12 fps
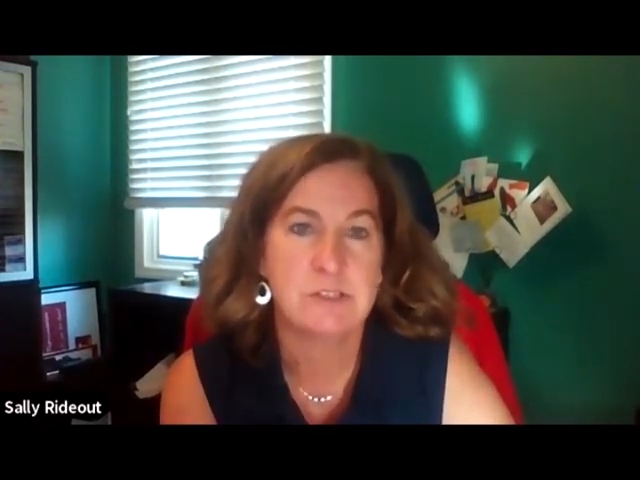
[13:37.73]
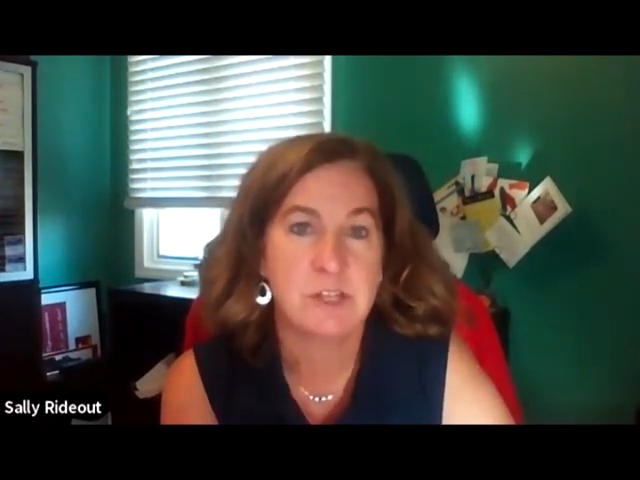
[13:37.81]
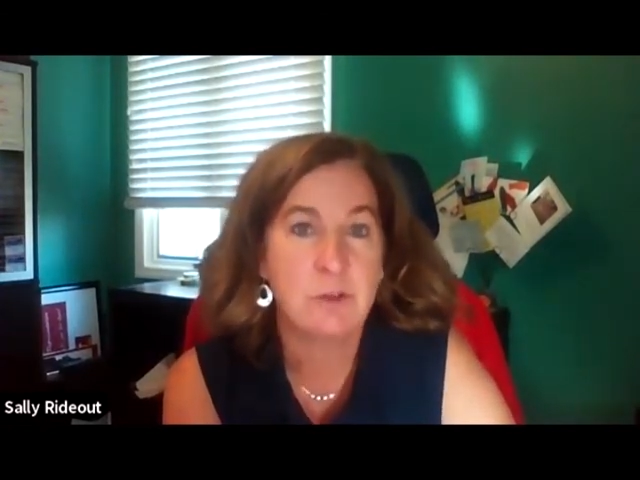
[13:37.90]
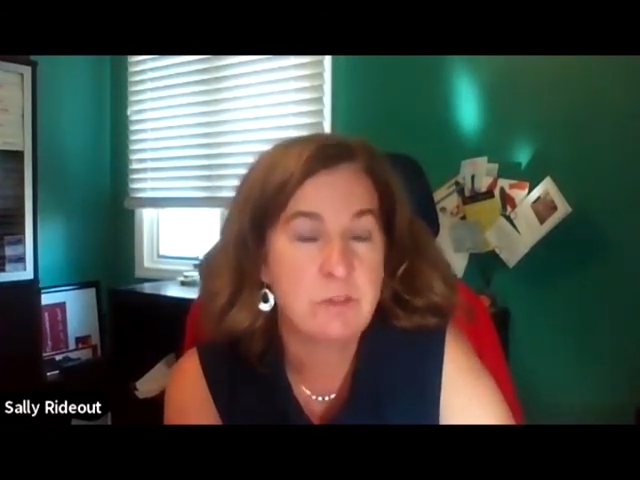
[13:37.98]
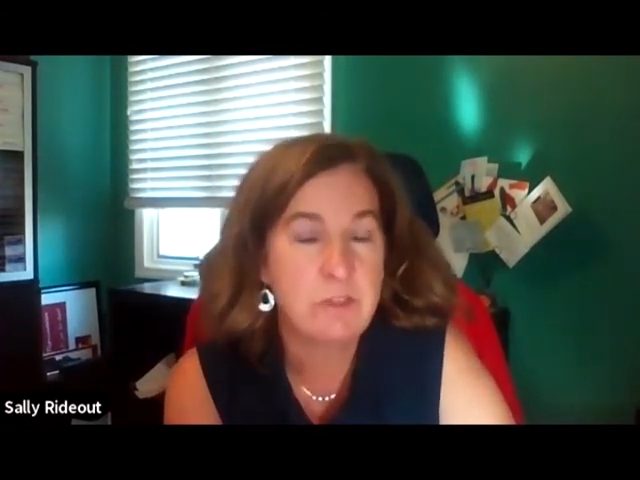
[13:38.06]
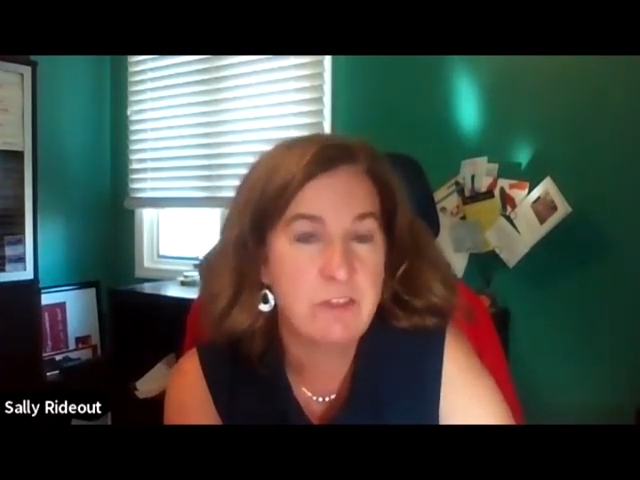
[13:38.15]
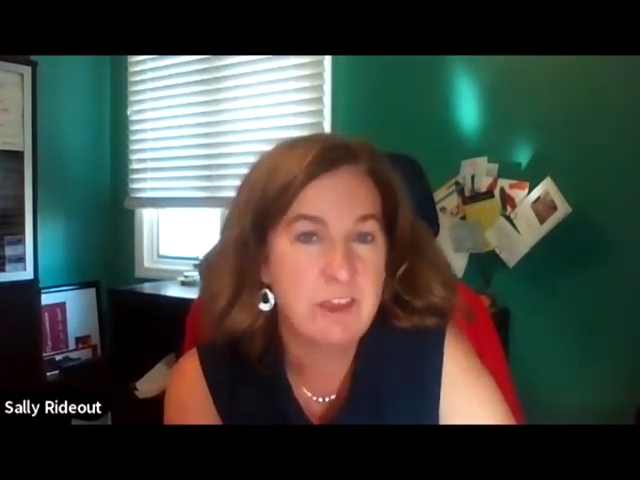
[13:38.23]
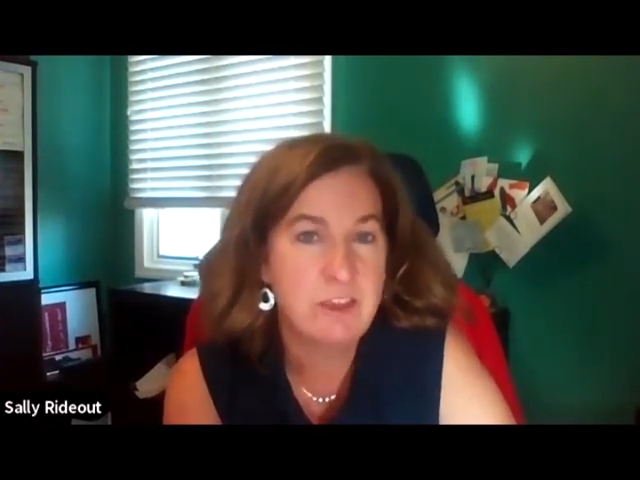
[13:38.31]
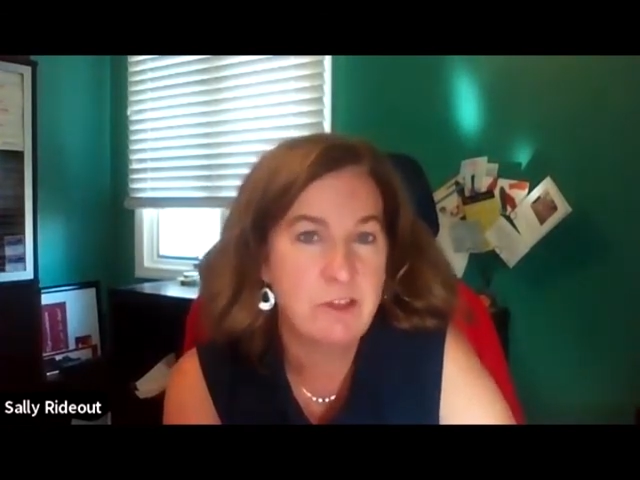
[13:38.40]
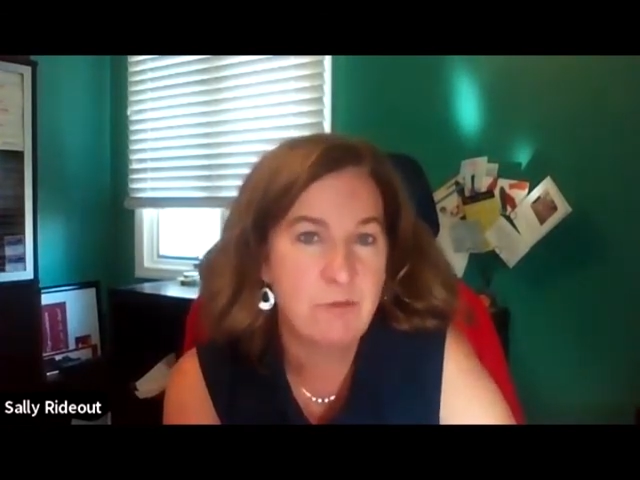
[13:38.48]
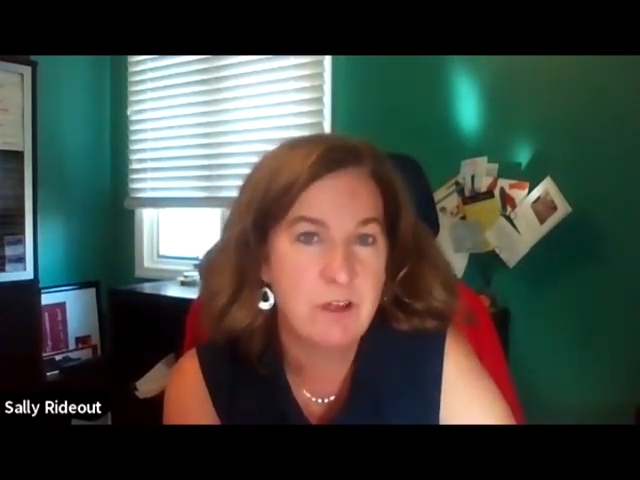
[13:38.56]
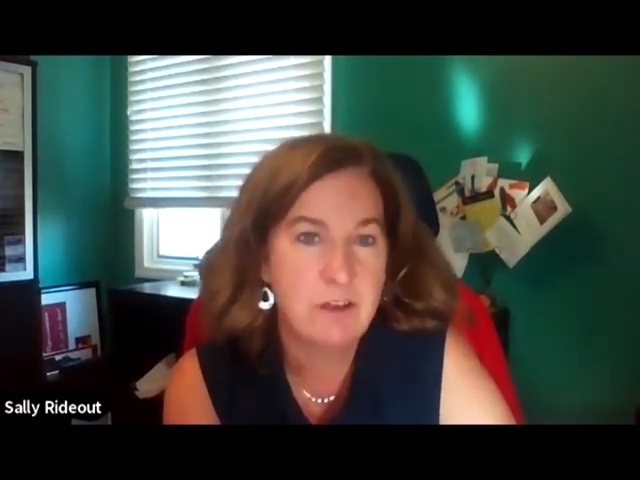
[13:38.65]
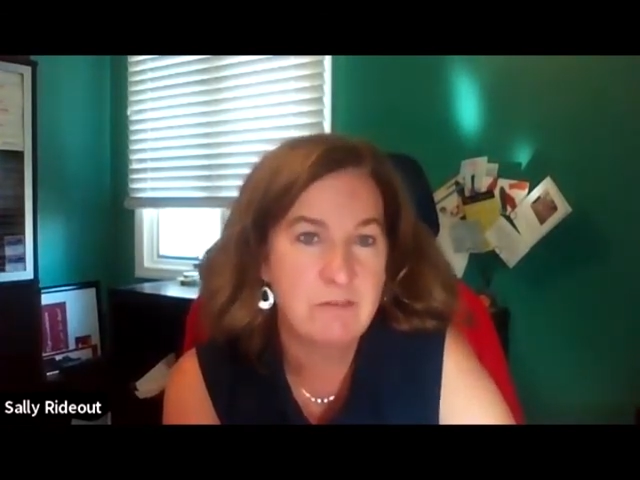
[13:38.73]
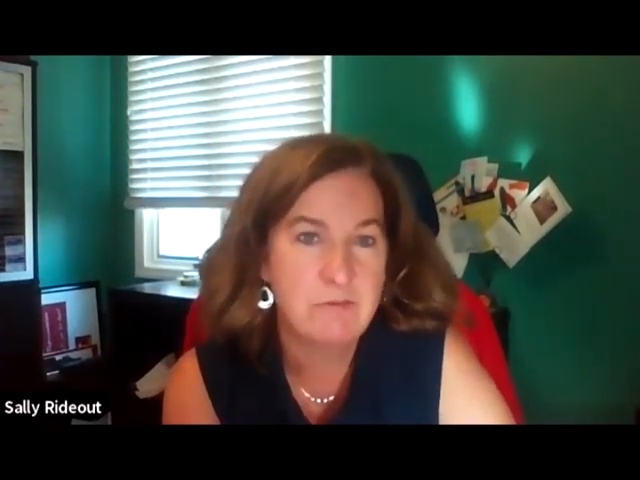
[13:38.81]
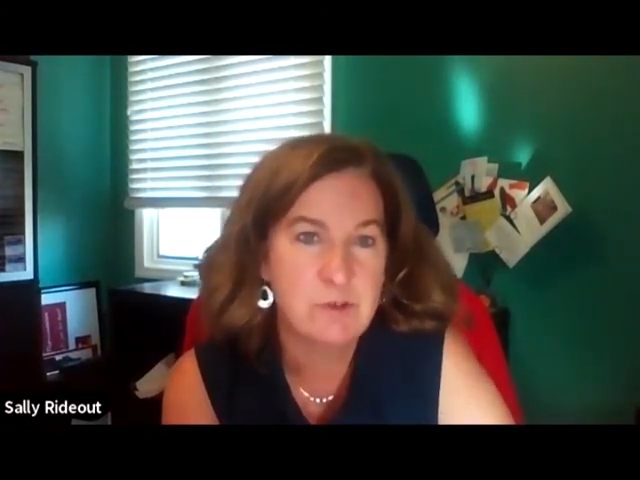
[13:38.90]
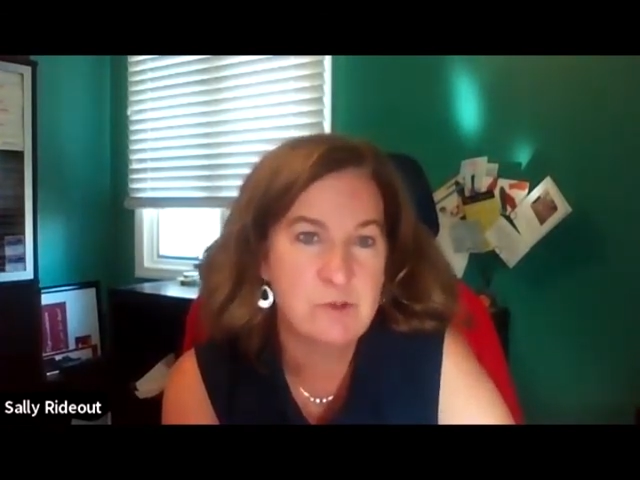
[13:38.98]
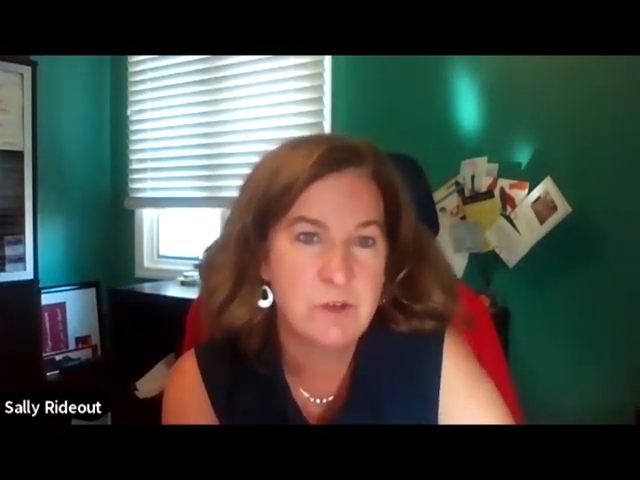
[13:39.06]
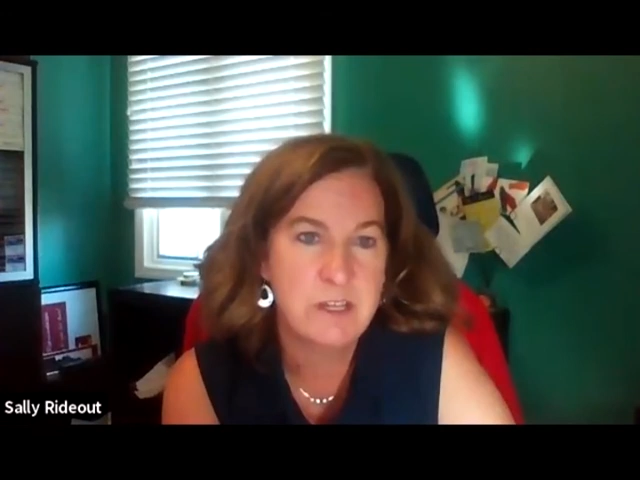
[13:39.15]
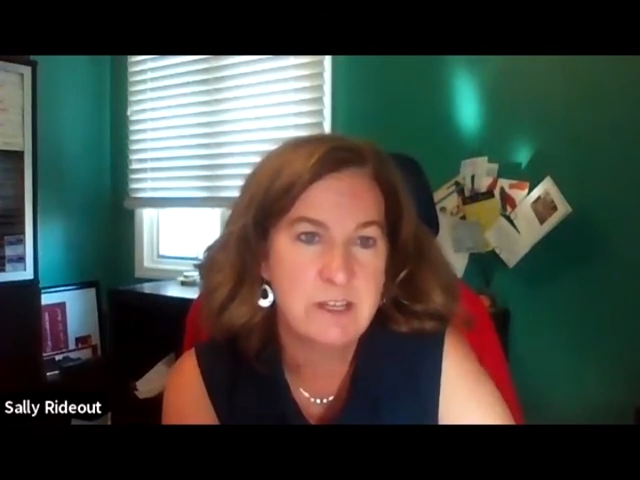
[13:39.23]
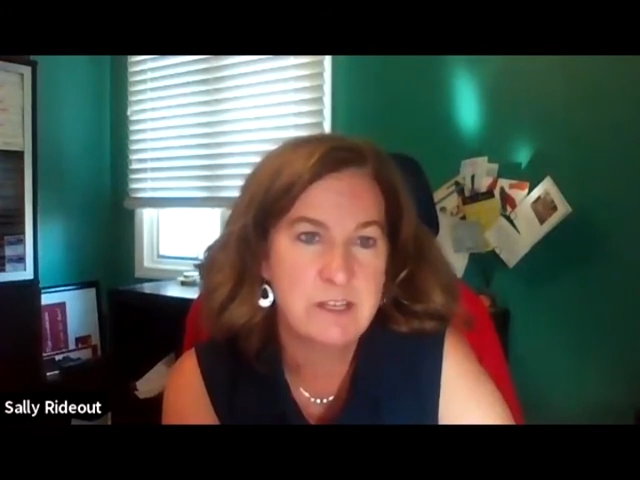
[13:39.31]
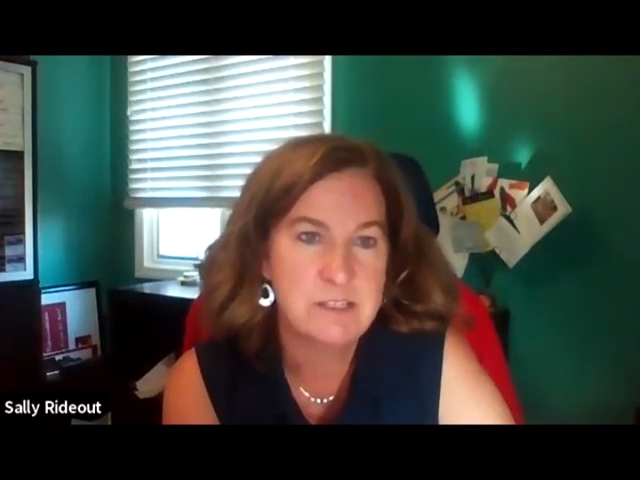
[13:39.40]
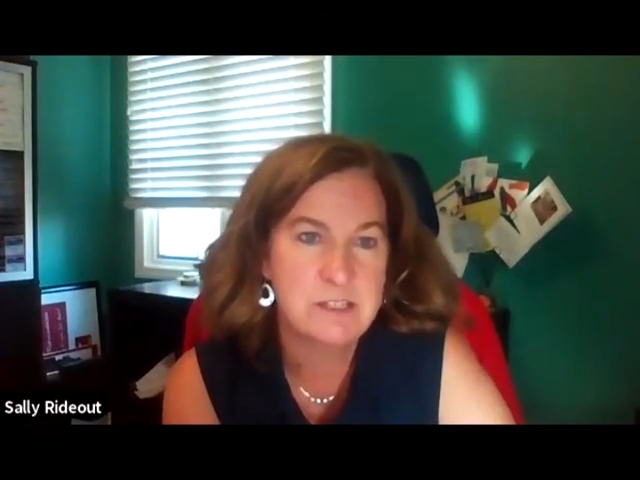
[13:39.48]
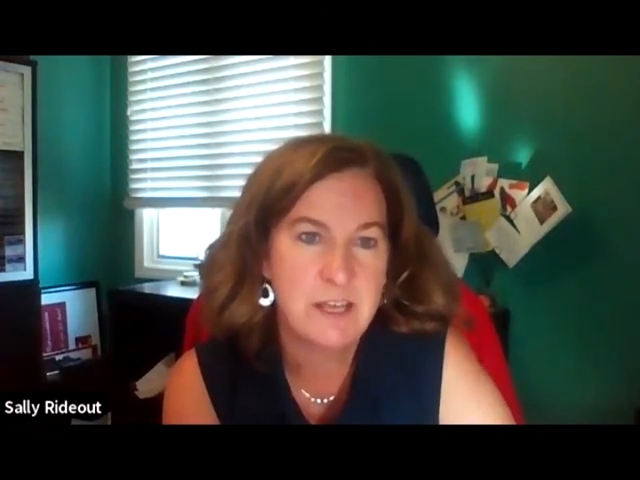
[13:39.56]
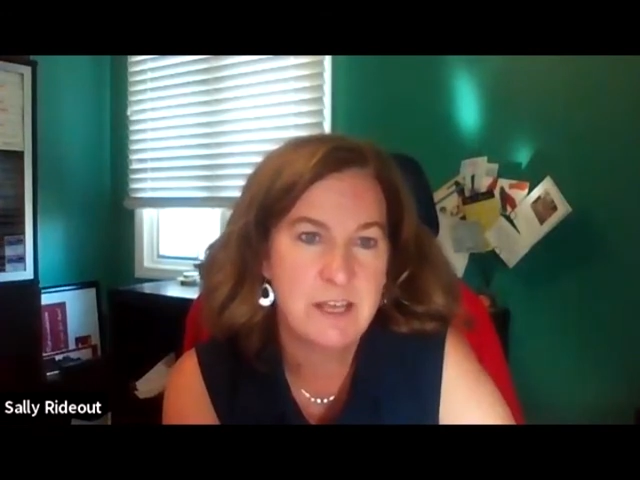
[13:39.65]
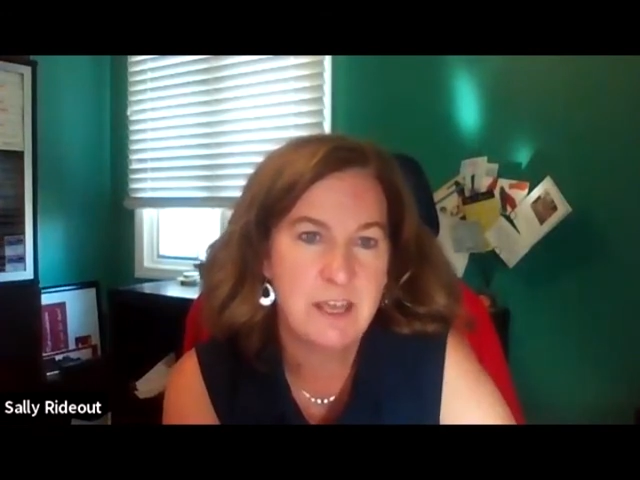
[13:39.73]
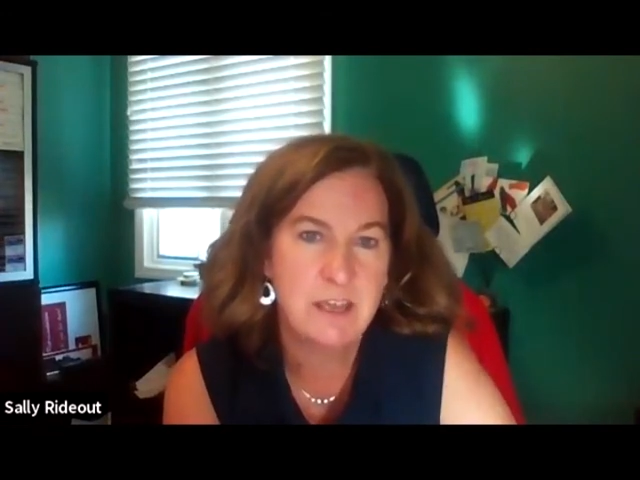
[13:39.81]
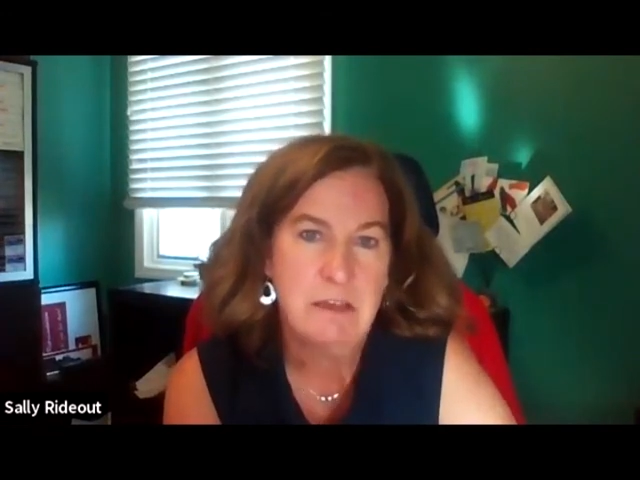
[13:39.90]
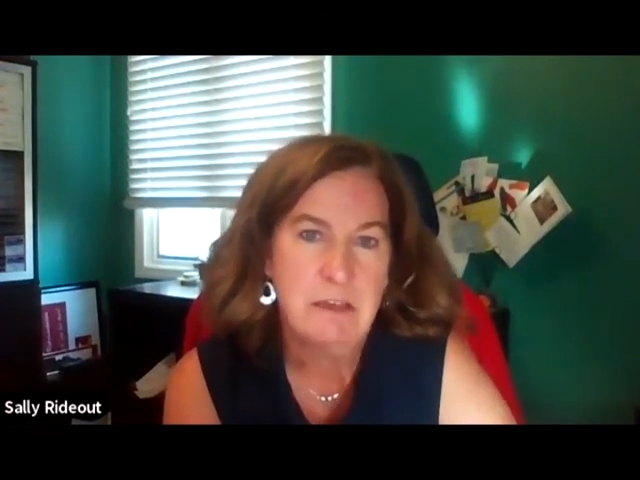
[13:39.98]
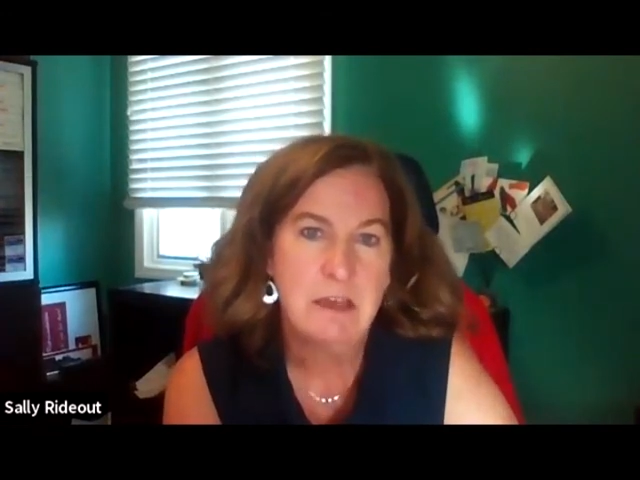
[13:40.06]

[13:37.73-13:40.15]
So thank you, Ron, for joining us today.